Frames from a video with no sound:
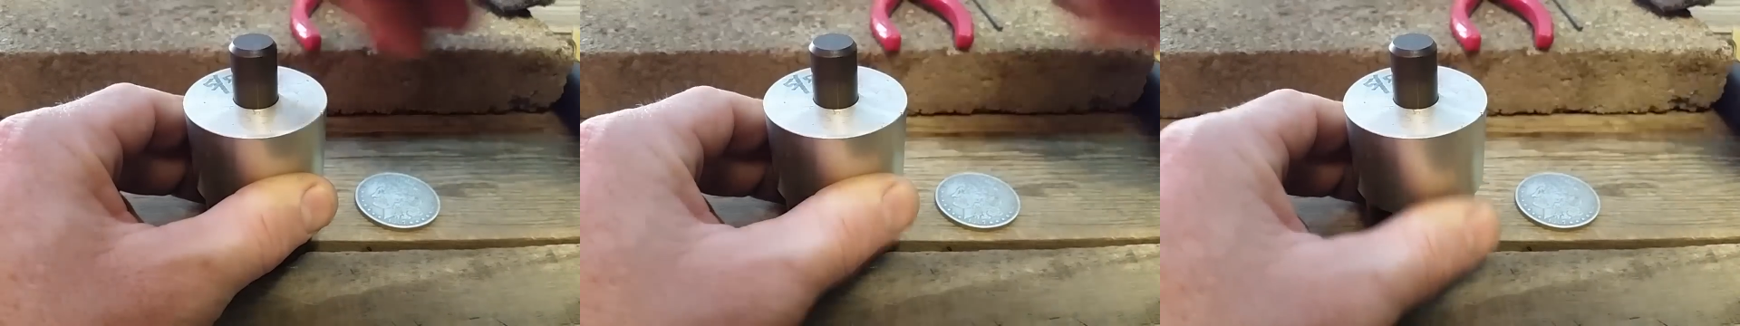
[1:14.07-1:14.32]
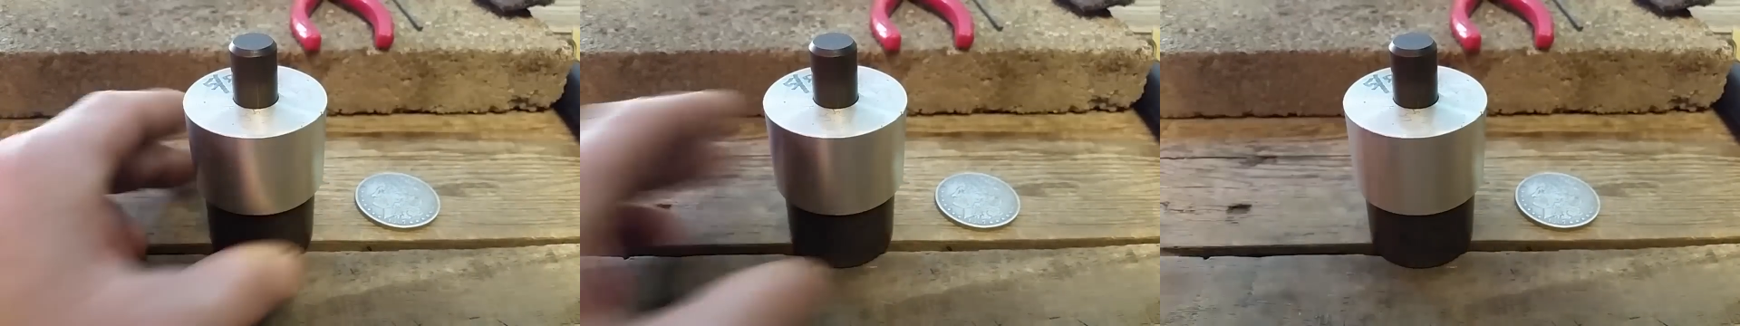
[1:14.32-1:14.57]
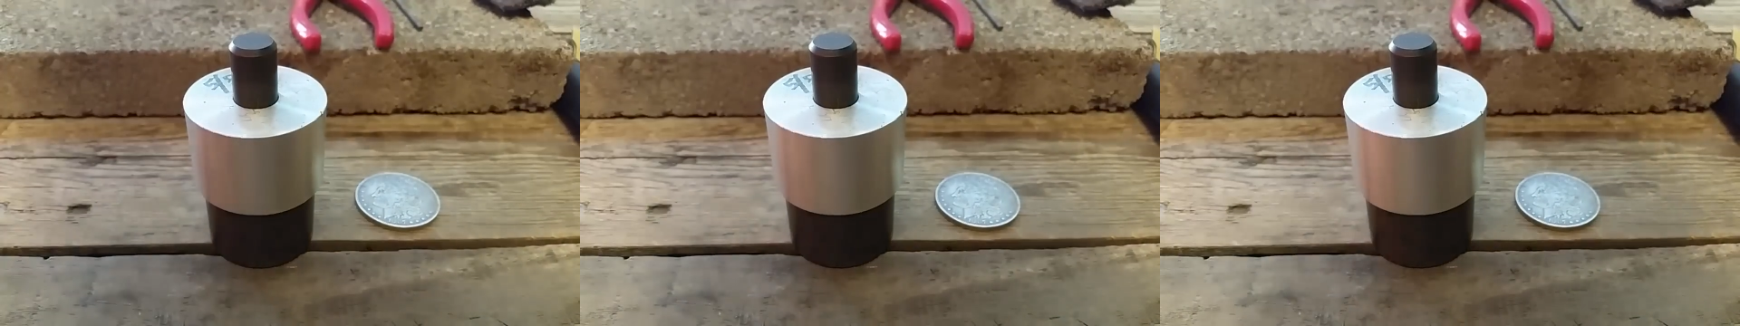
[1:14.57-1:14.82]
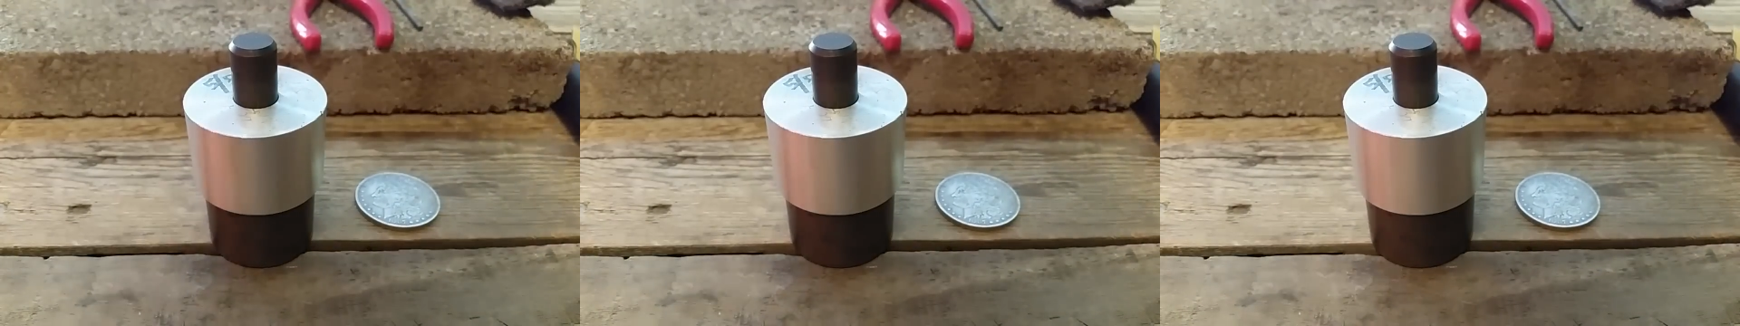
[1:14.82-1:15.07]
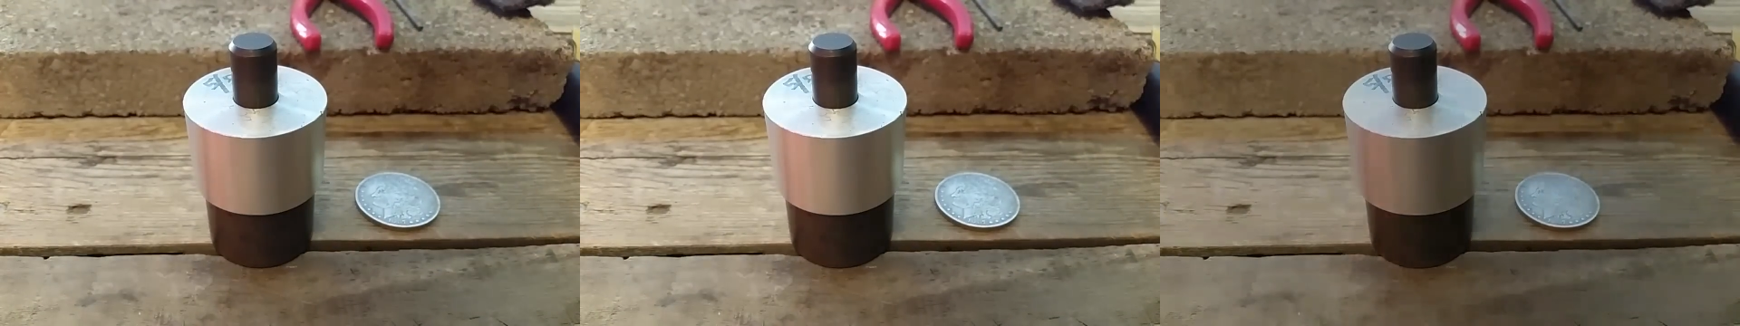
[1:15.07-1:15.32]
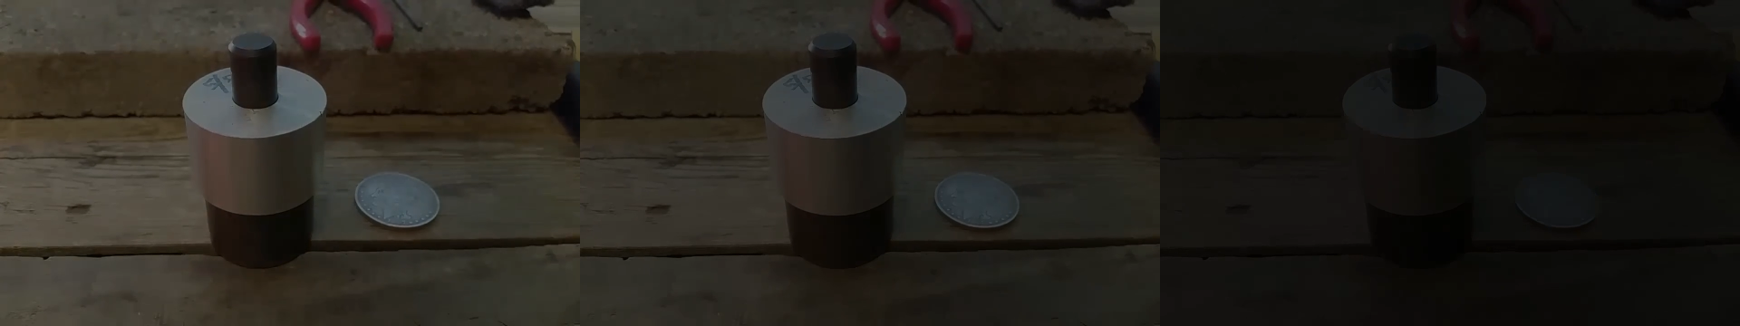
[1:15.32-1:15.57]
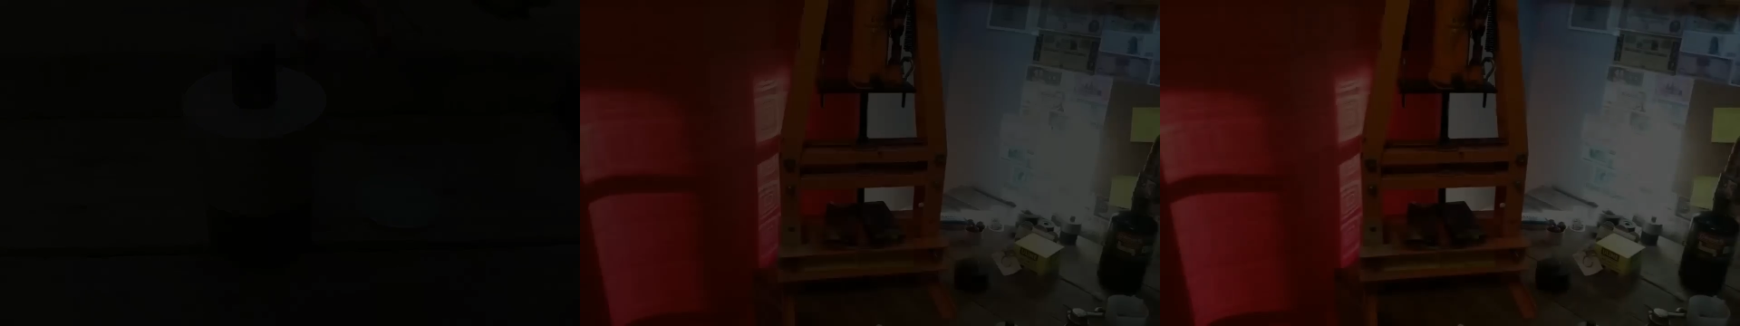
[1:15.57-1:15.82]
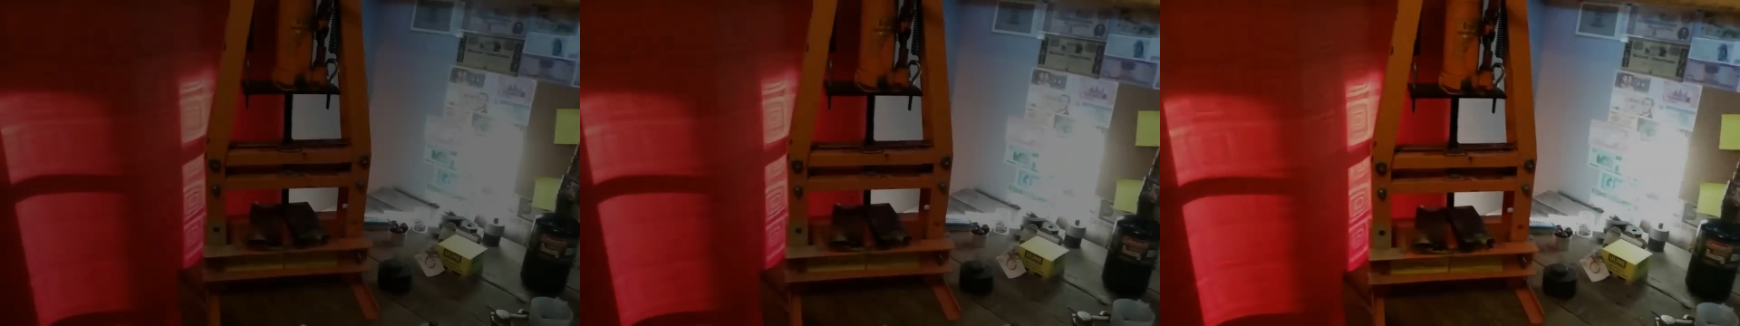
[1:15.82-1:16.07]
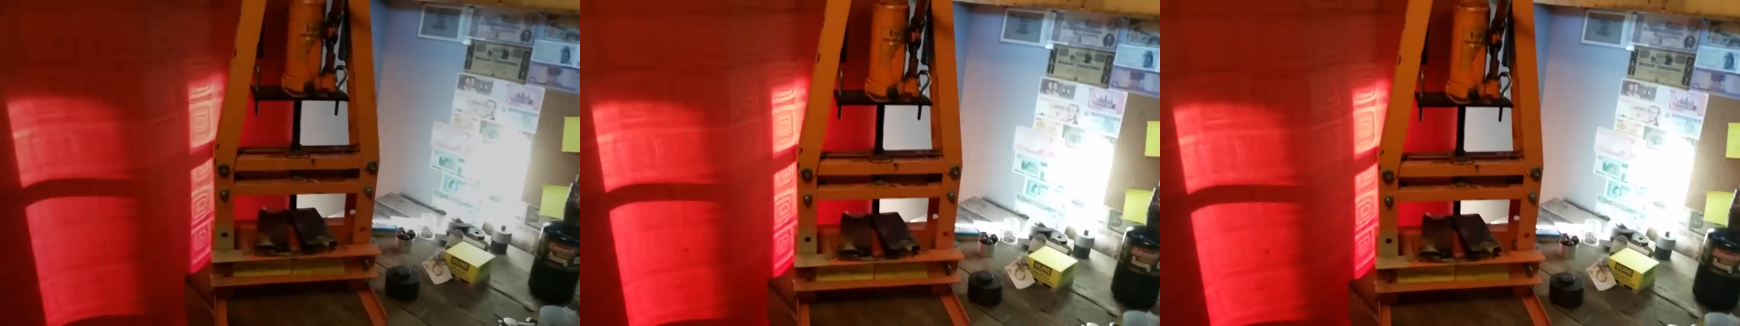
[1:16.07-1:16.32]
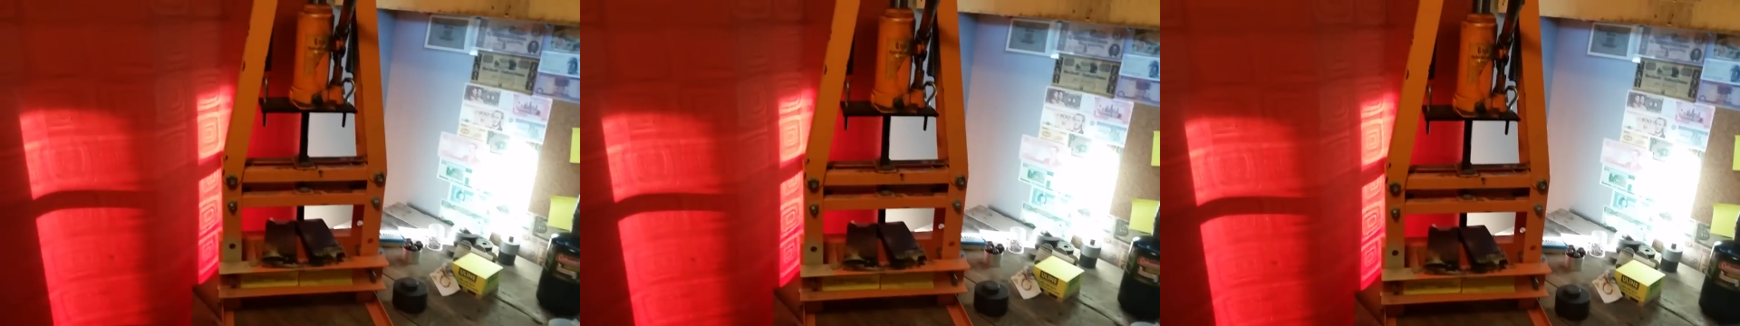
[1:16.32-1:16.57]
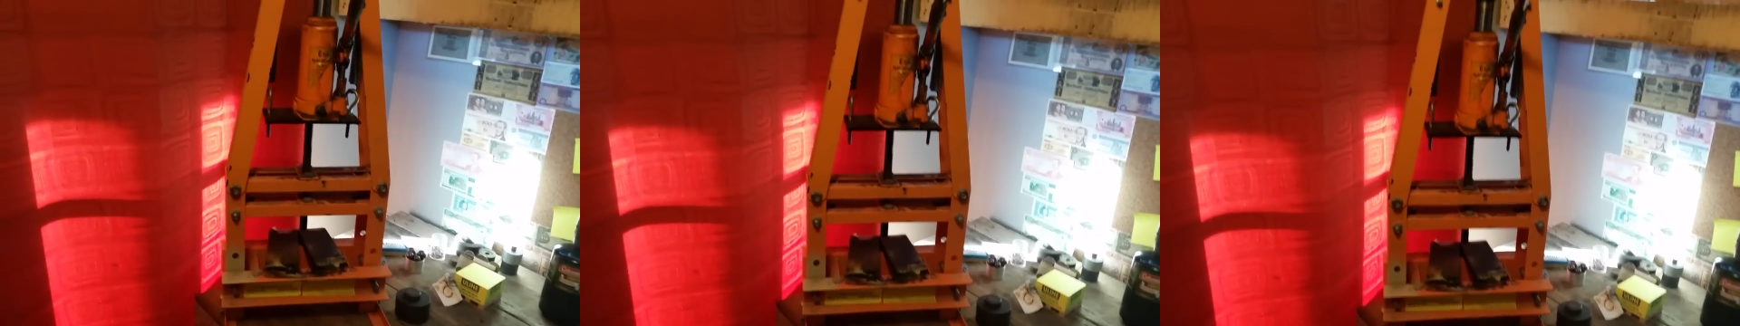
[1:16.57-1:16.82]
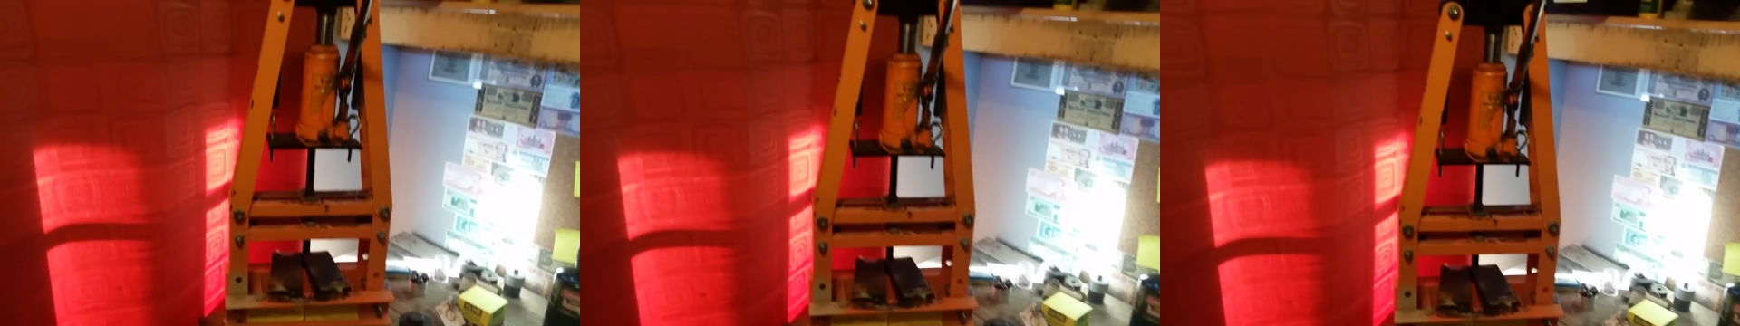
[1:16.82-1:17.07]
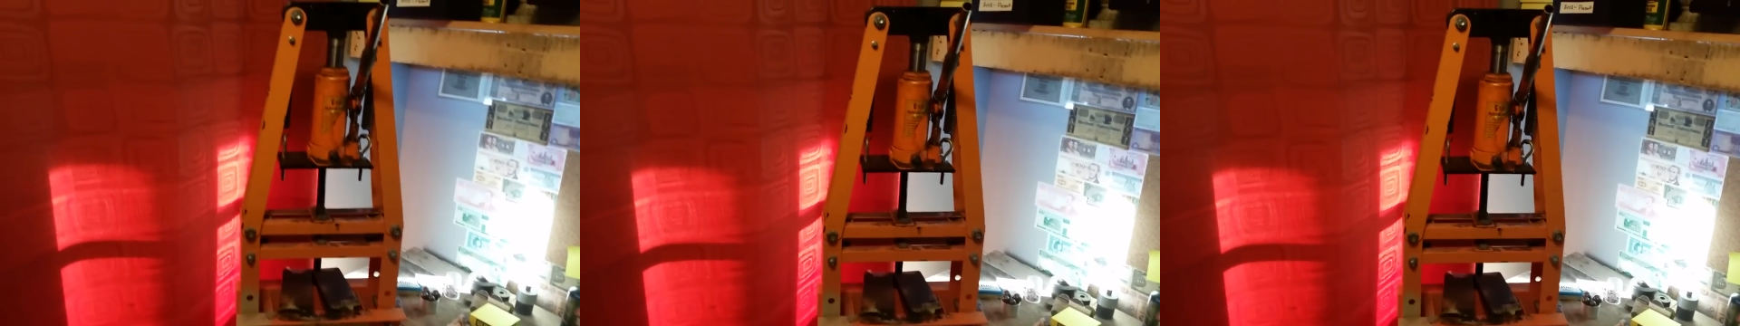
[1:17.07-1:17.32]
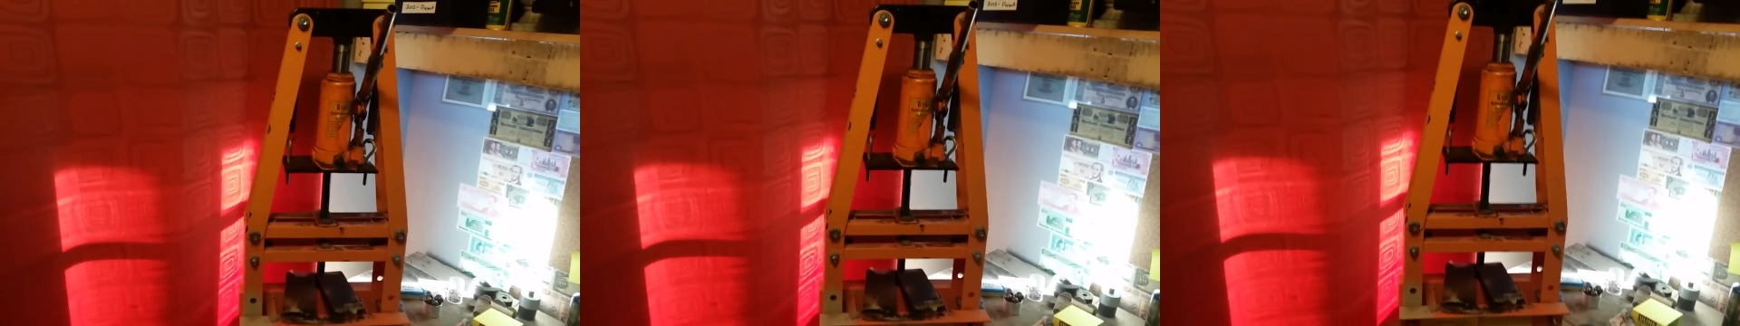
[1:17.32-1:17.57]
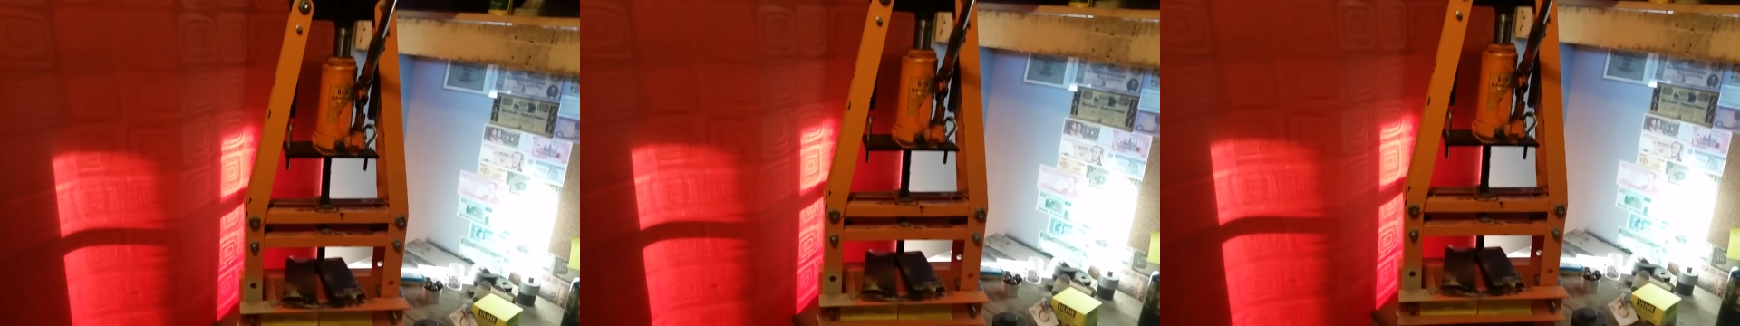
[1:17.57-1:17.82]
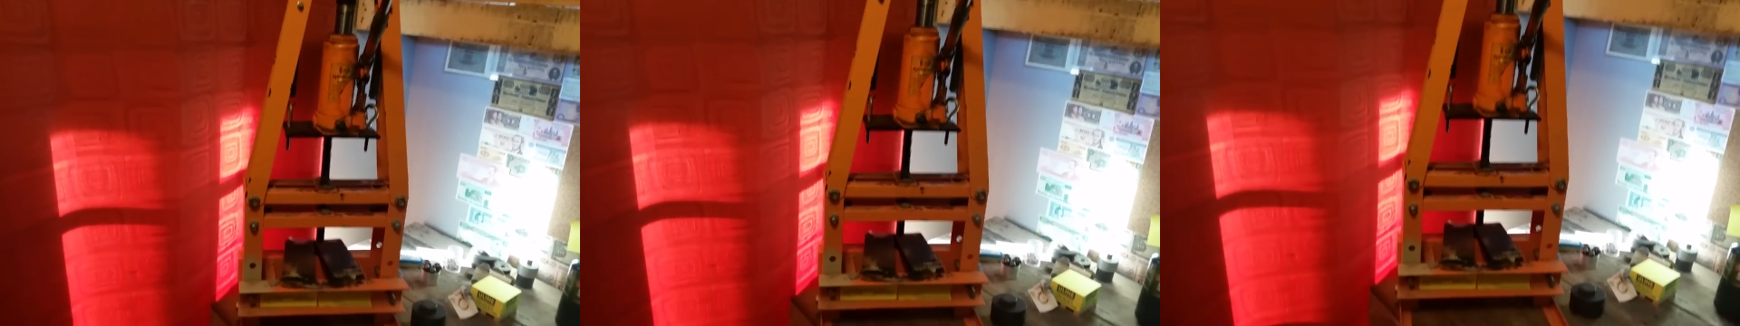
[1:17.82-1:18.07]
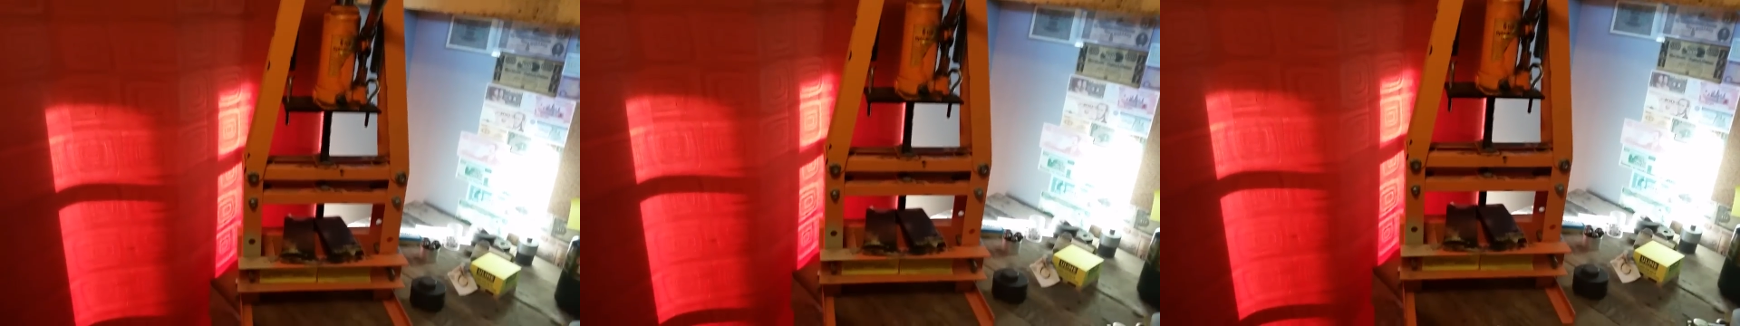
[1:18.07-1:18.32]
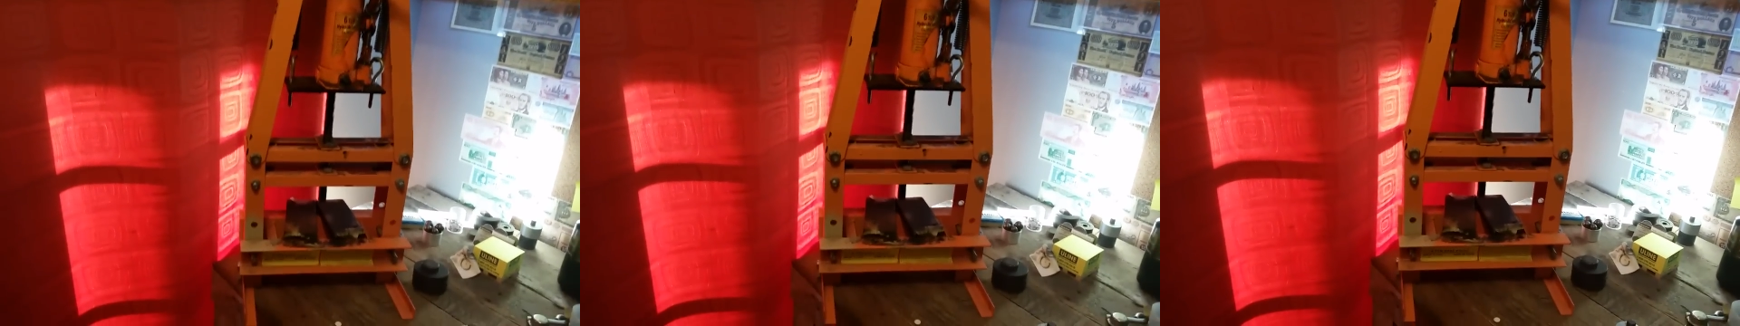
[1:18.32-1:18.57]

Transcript: (no speaker visible)